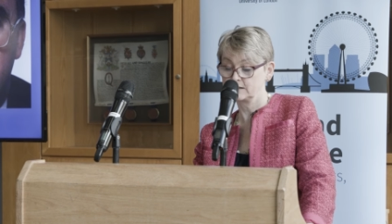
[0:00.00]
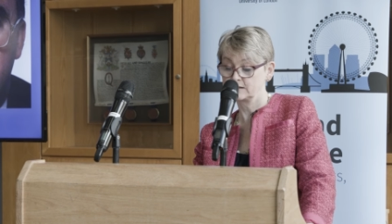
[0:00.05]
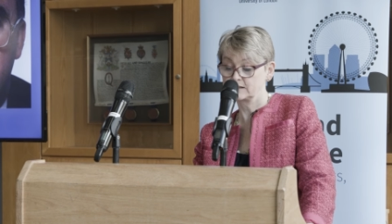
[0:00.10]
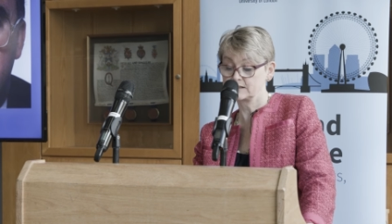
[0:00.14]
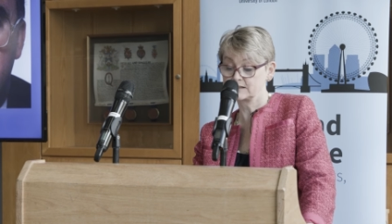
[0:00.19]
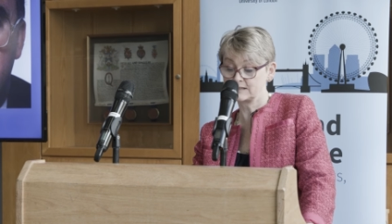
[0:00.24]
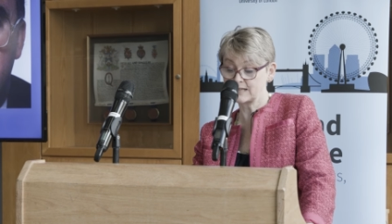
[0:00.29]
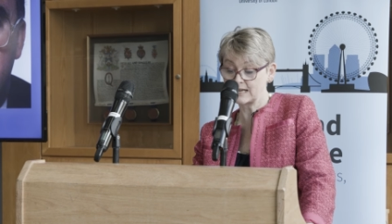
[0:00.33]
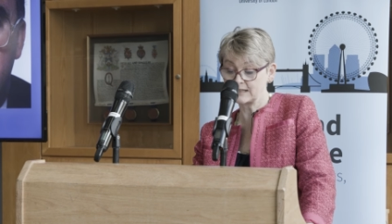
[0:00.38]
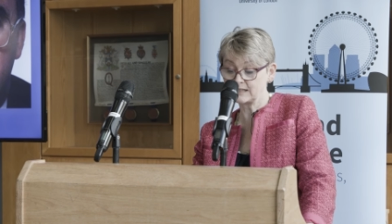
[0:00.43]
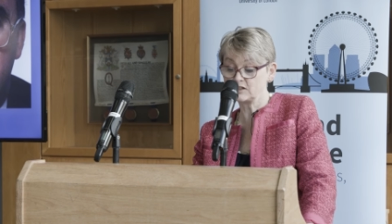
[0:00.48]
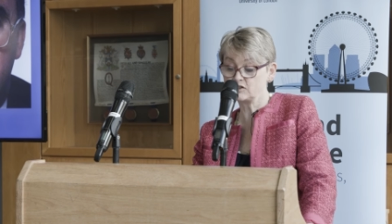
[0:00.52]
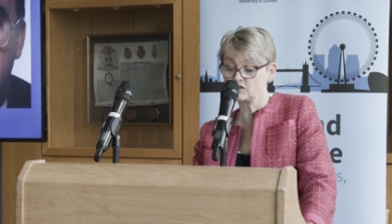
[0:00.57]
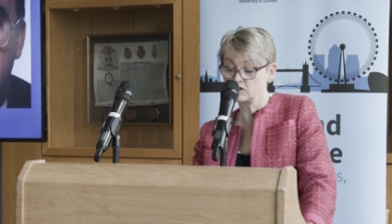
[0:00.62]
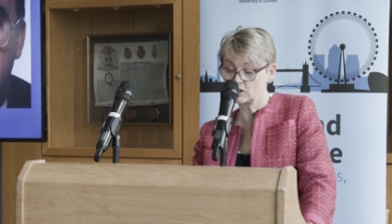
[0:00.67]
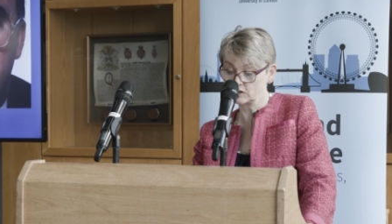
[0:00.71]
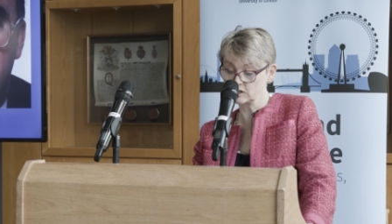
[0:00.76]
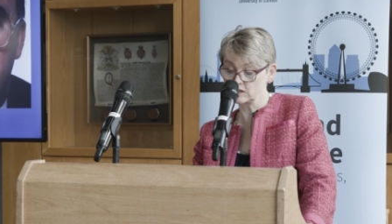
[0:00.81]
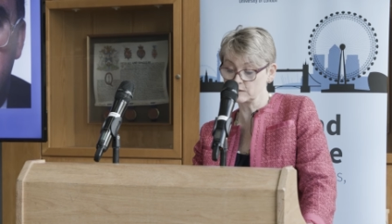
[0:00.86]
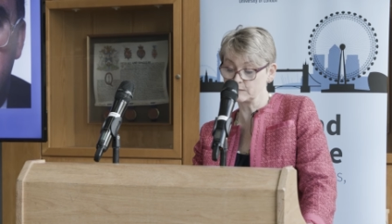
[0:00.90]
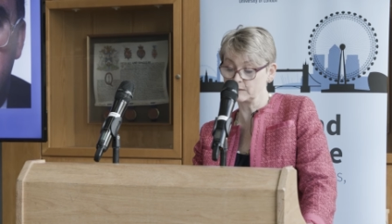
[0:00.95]
the steady
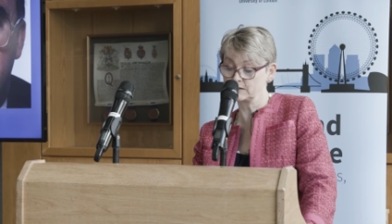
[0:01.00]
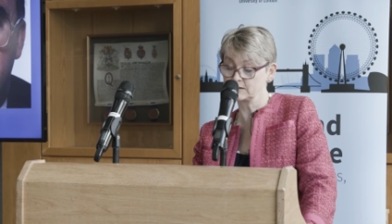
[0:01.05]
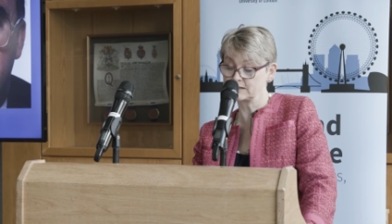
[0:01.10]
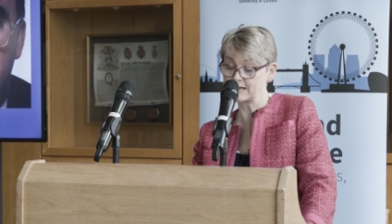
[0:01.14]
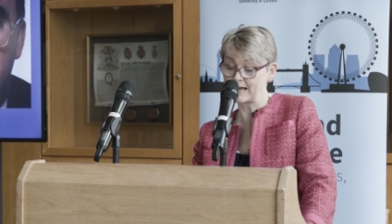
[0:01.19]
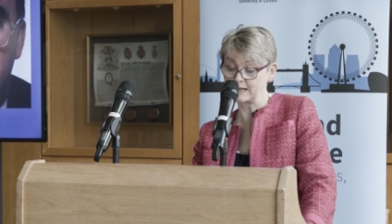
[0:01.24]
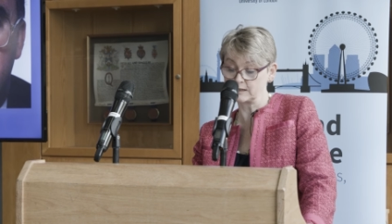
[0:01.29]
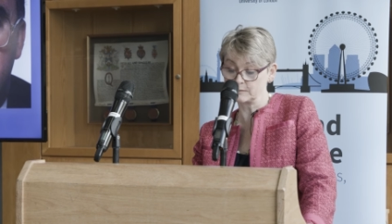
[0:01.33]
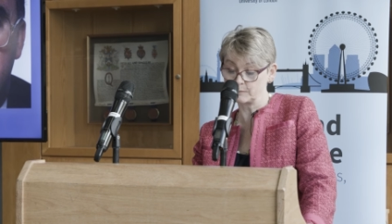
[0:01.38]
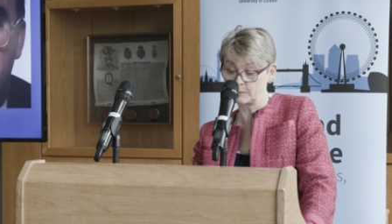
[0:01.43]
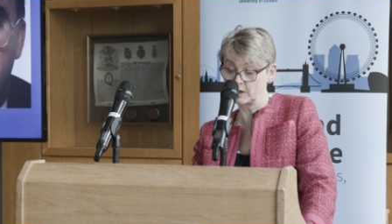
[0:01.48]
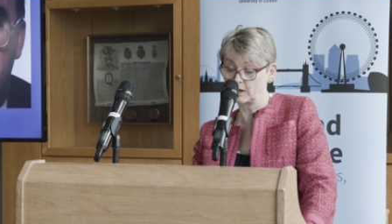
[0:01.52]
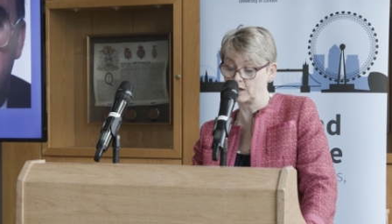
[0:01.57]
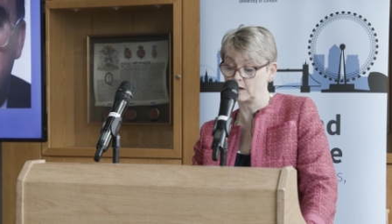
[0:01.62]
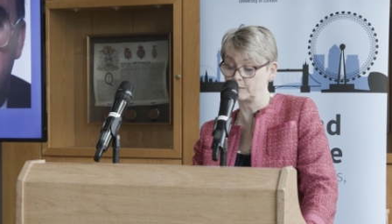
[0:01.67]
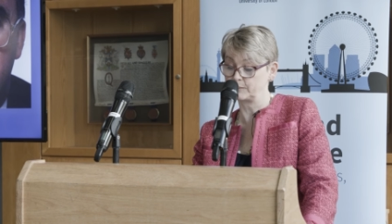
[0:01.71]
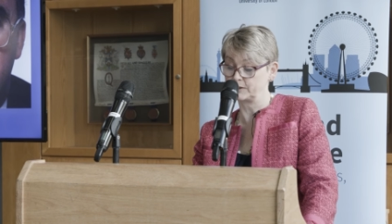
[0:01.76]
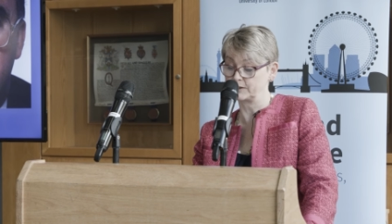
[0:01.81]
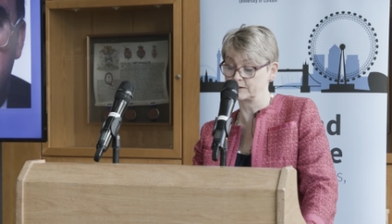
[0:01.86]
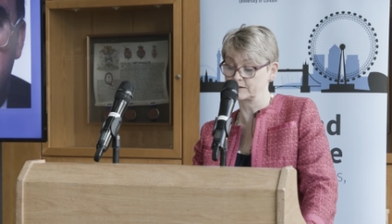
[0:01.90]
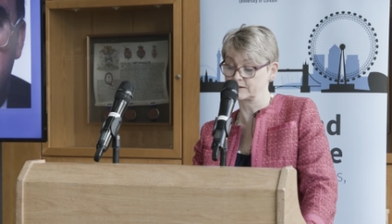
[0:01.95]
judgment and
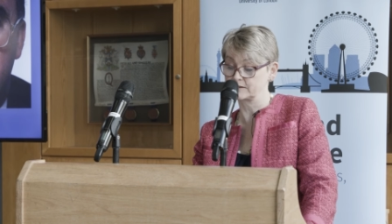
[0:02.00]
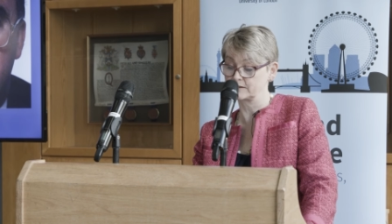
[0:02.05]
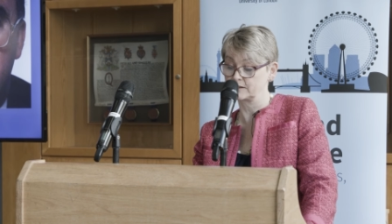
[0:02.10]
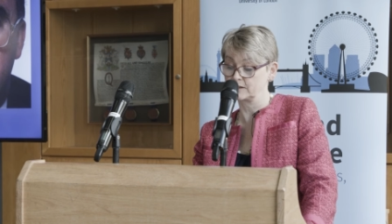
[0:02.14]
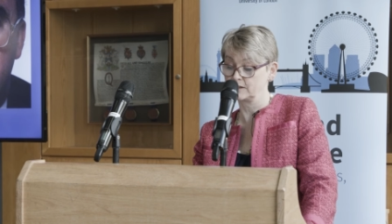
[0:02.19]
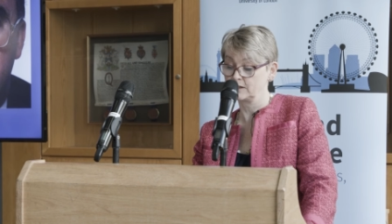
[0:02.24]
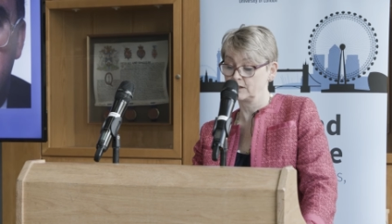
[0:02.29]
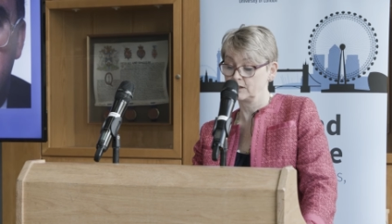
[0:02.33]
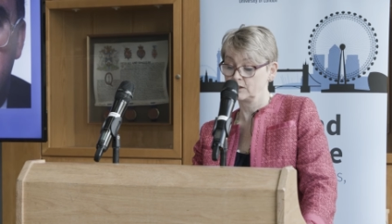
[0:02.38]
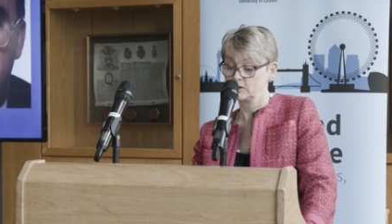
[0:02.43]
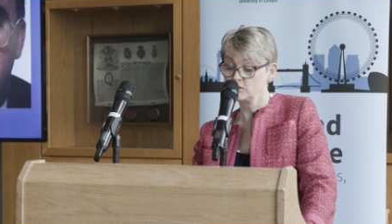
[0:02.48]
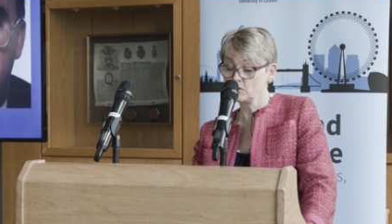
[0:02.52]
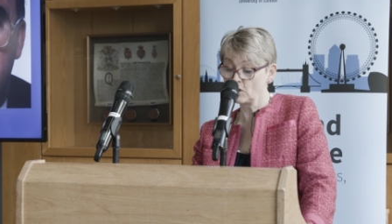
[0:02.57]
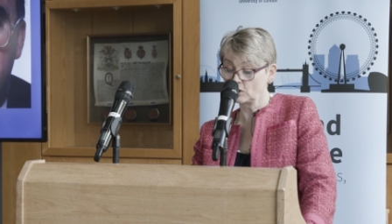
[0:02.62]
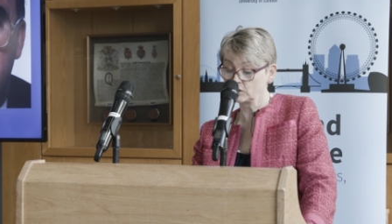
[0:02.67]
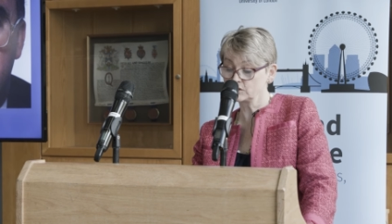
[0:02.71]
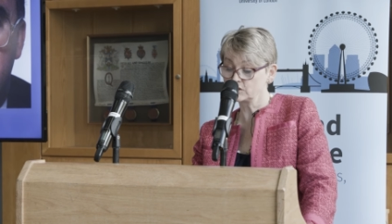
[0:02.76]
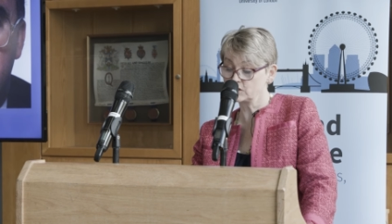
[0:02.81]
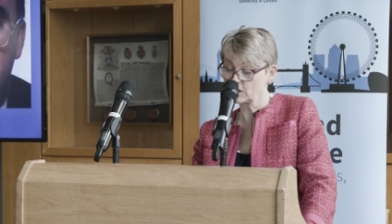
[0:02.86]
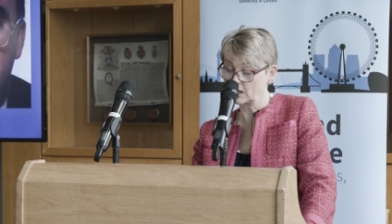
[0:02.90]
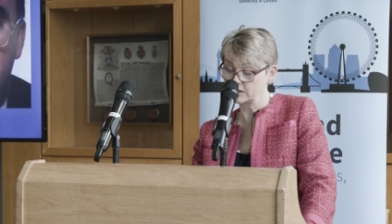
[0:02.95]
purpose,
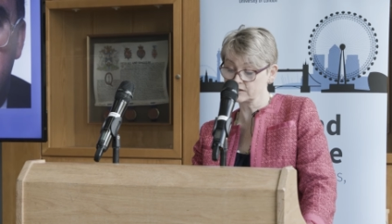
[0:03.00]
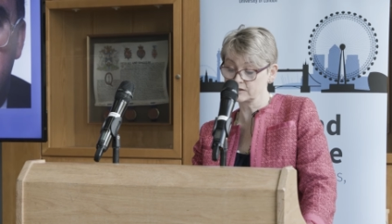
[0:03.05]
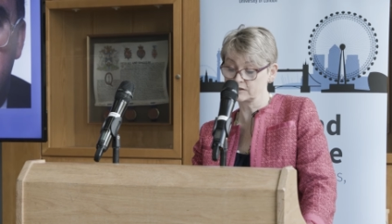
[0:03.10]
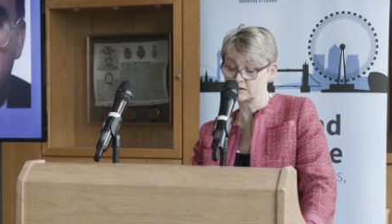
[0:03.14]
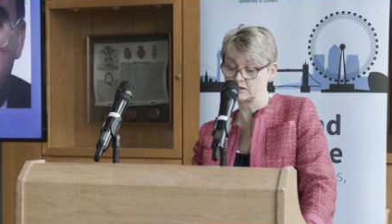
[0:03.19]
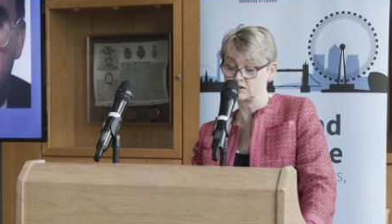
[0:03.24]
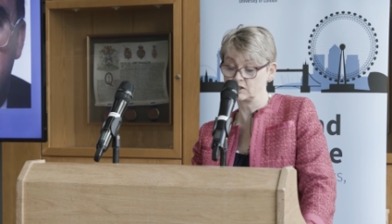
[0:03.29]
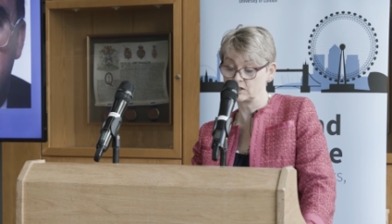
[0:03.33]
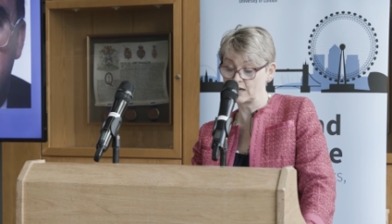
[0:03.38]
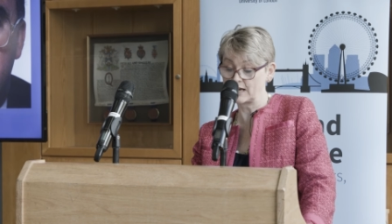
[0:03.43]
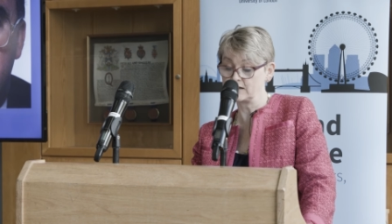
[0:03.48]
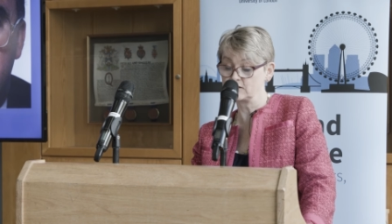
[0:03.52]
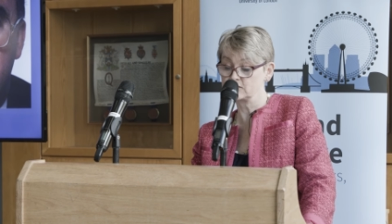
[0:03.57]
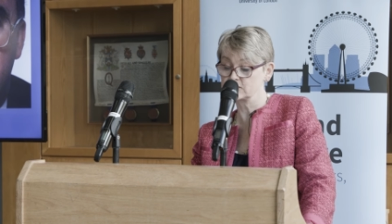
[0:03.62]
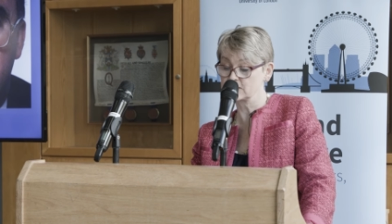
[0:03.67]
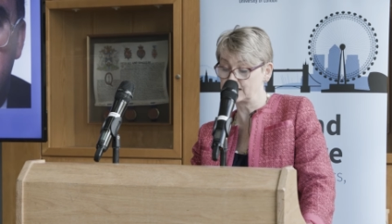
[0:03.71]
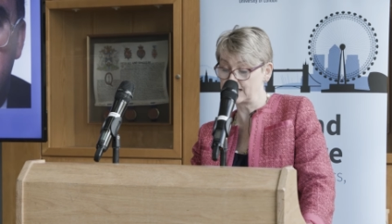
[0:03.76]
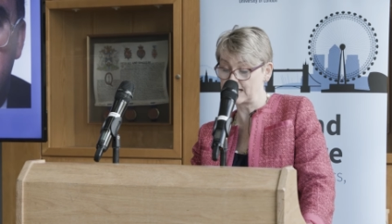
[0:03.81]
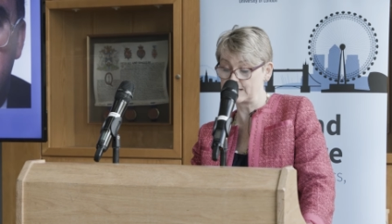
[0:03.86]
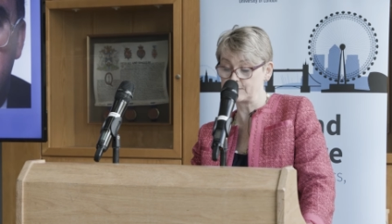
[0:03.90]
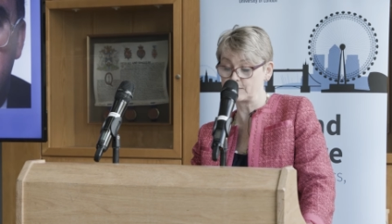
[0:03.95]
not just to change
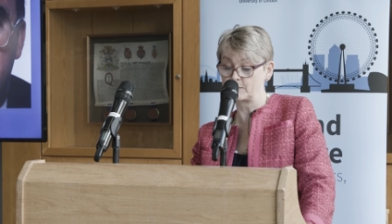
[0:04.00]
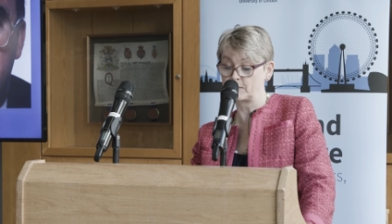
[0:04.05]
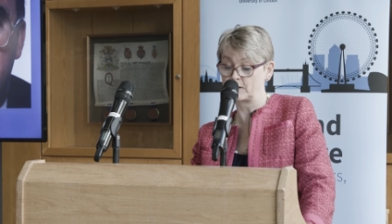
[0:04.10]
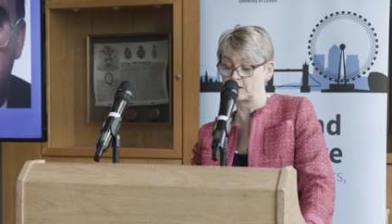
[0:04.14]
the Labour